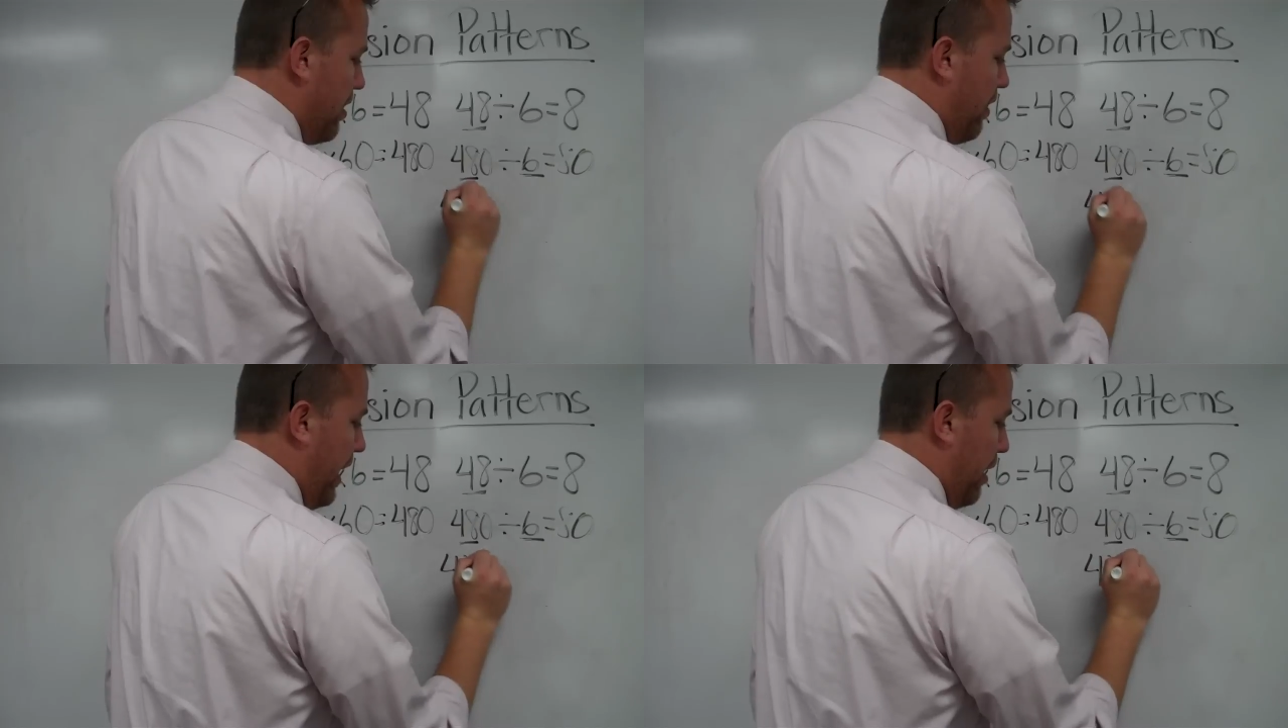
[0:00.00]

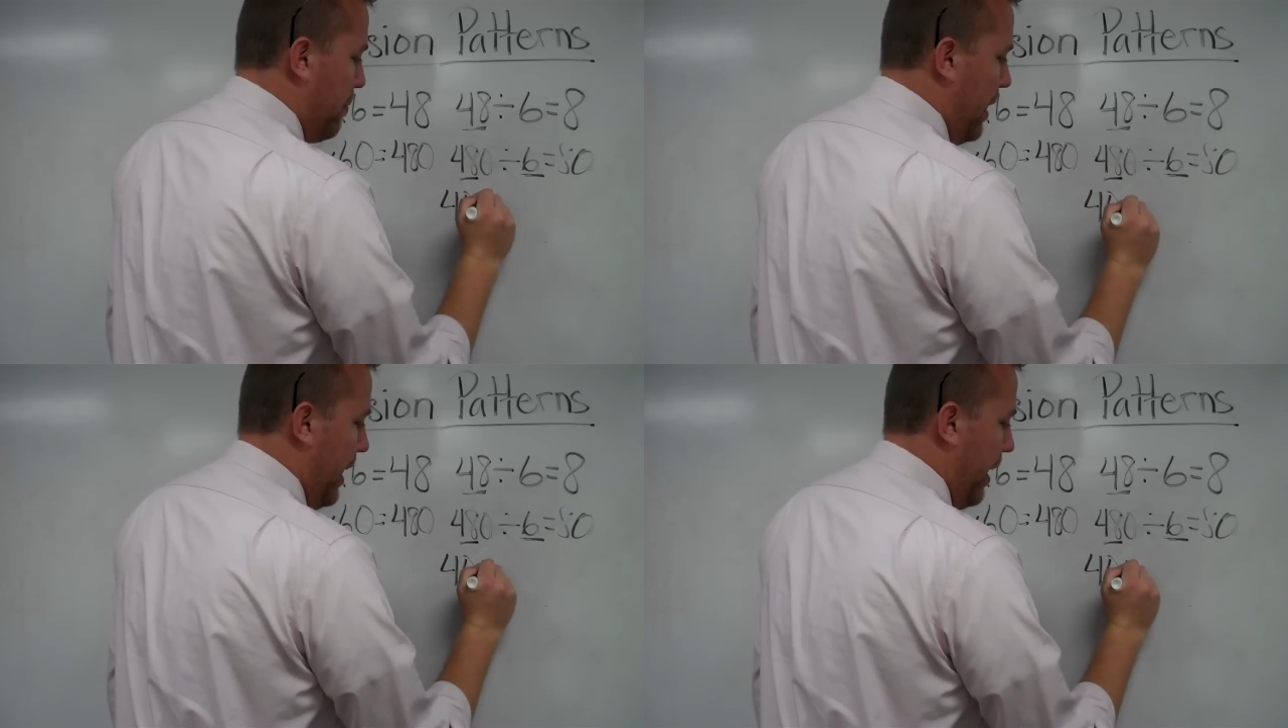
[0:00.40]

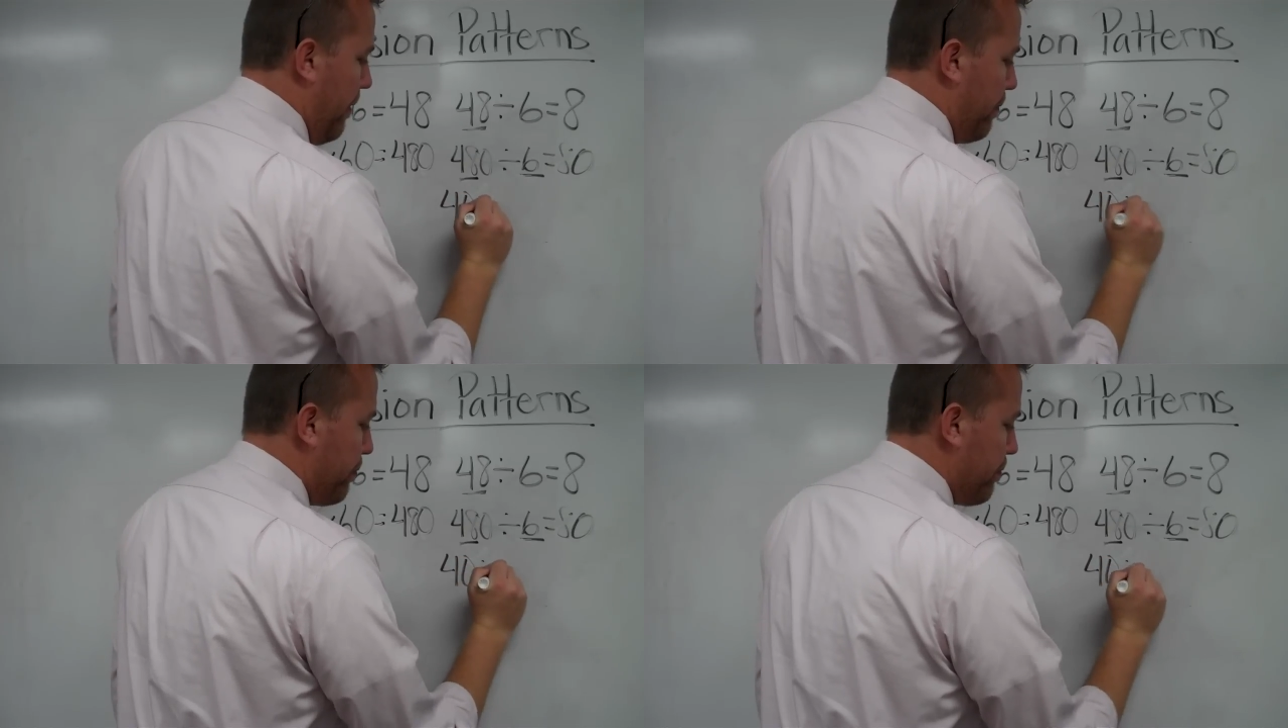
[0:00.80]
divided
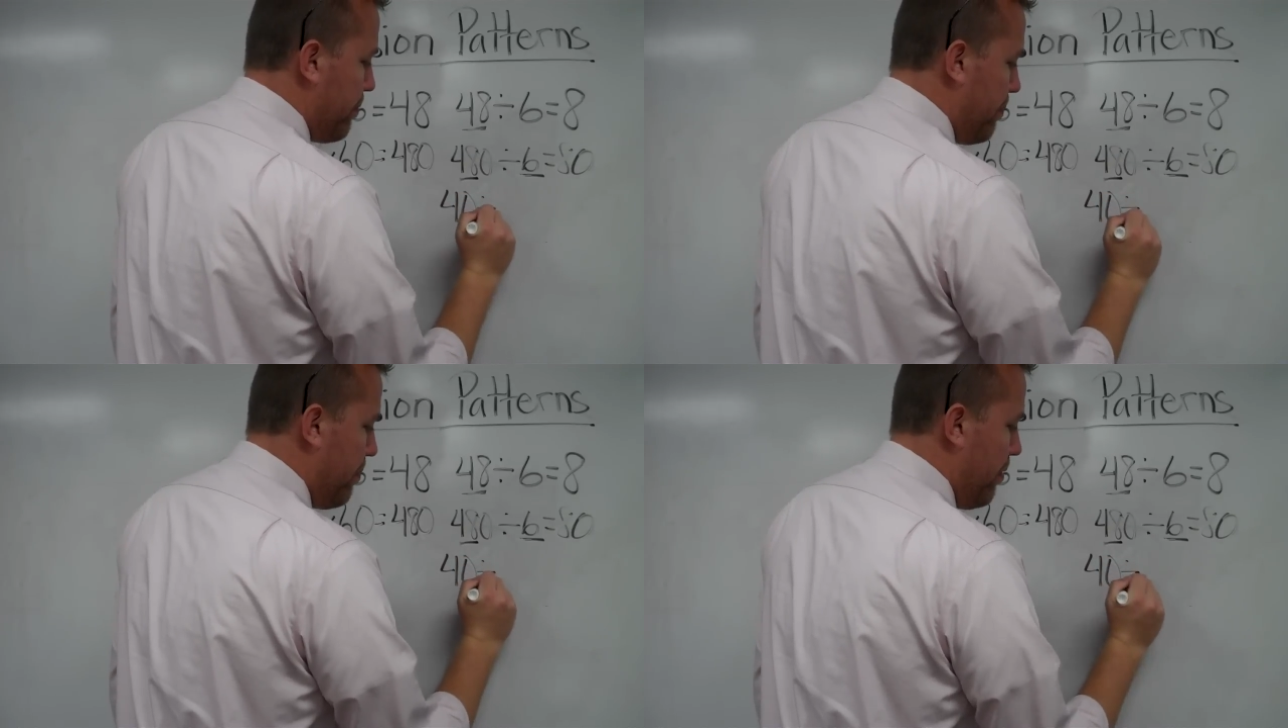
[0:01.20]
by
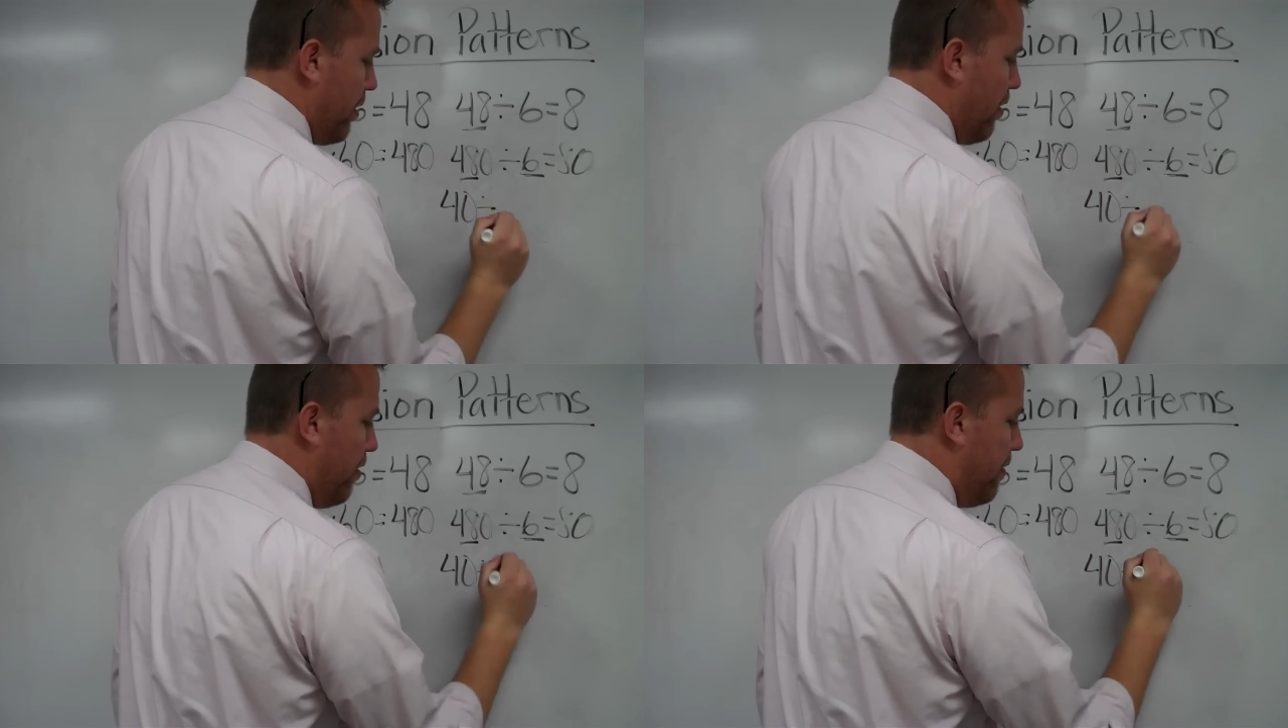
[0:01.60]

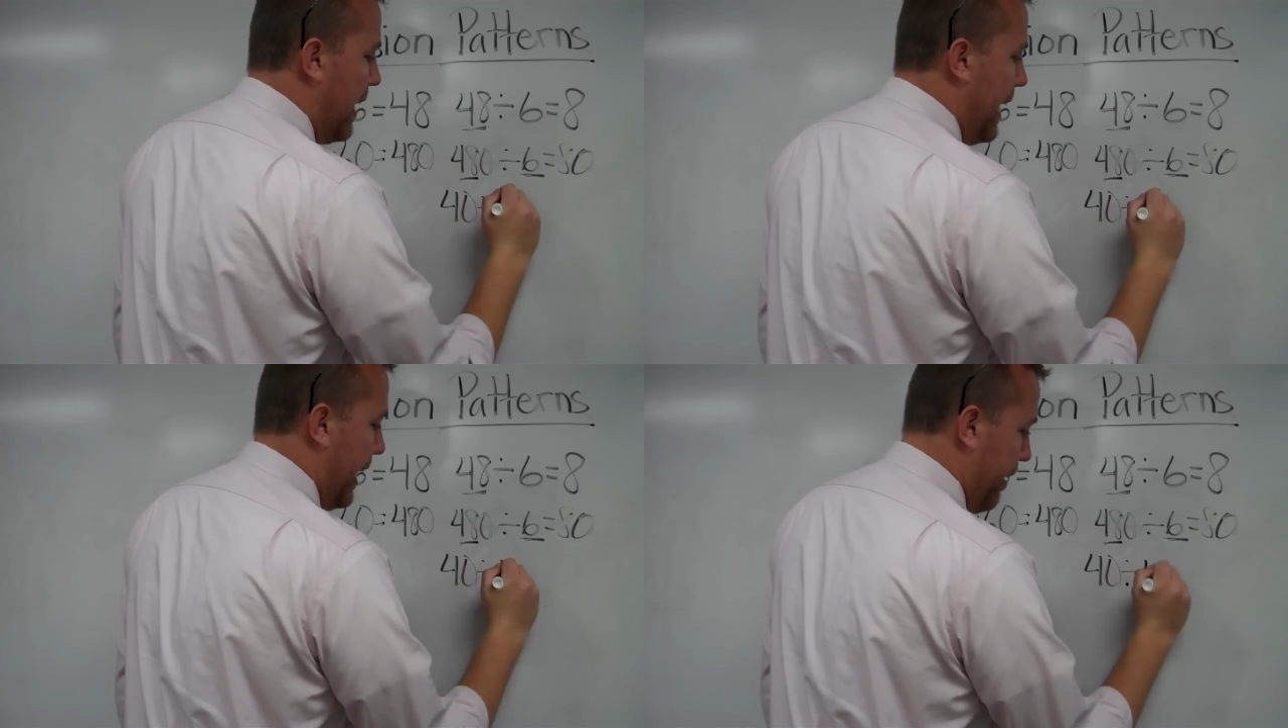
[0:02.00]

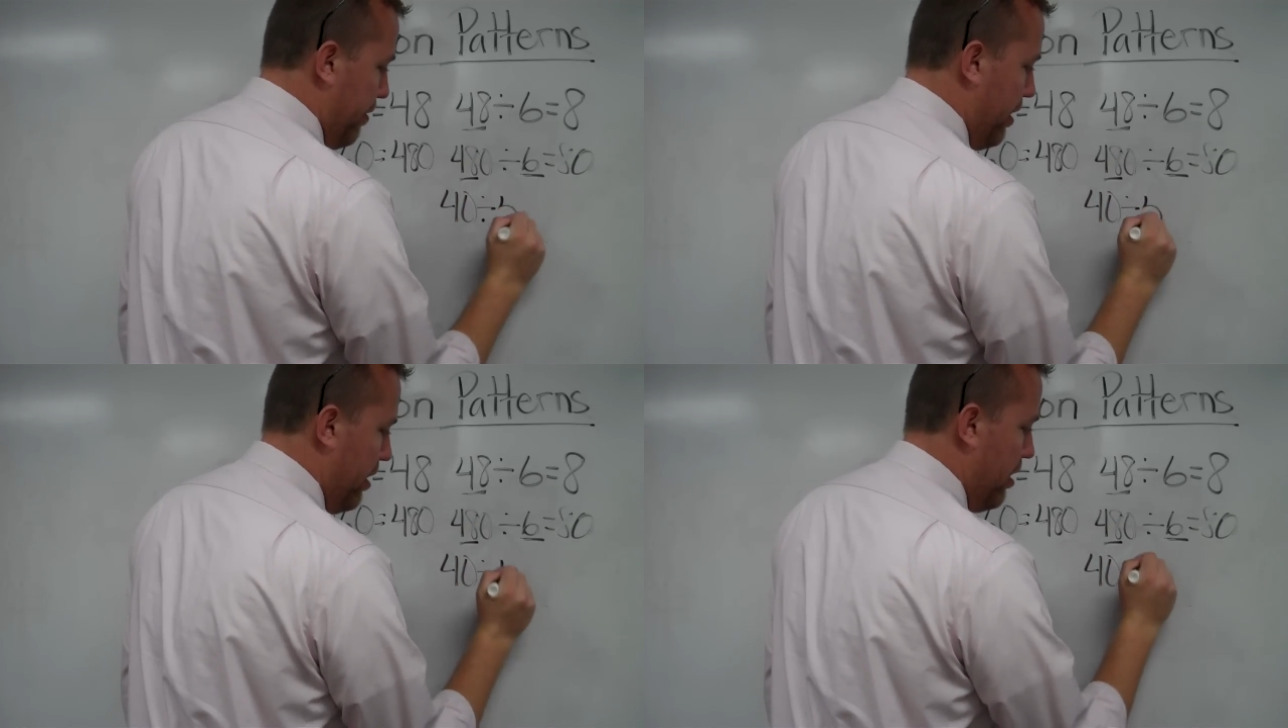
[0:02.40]

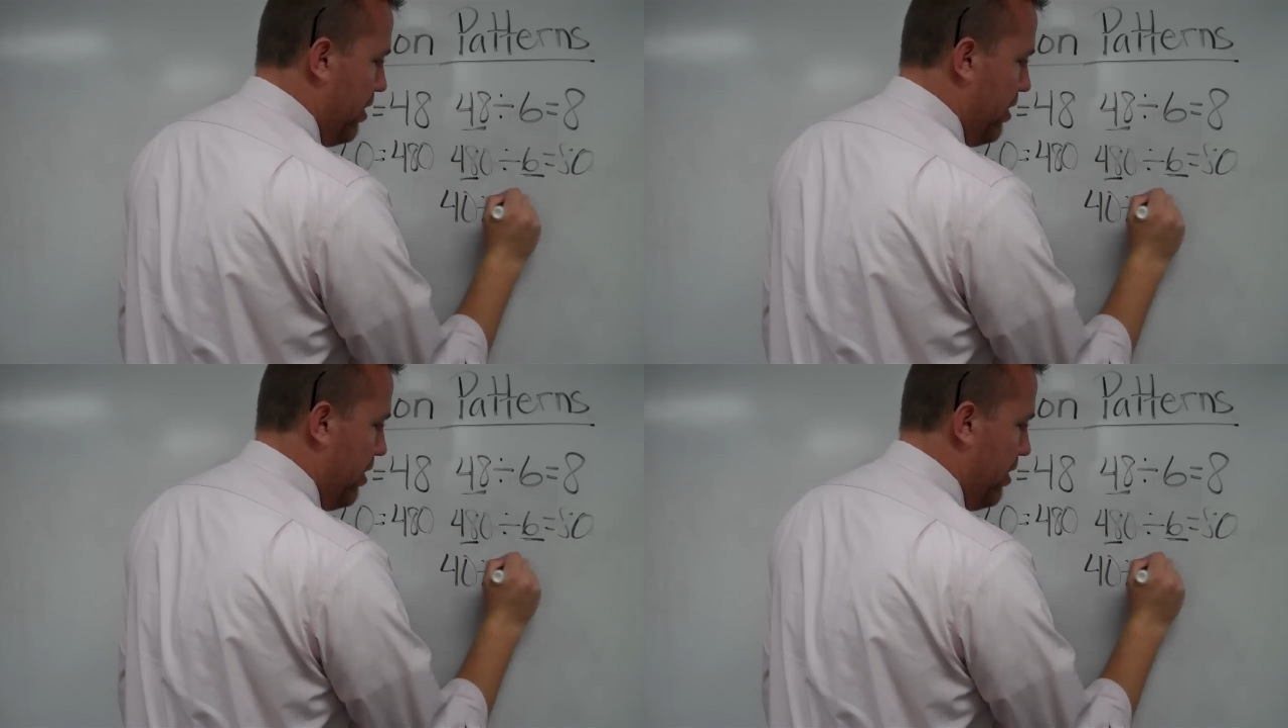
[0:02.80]
5.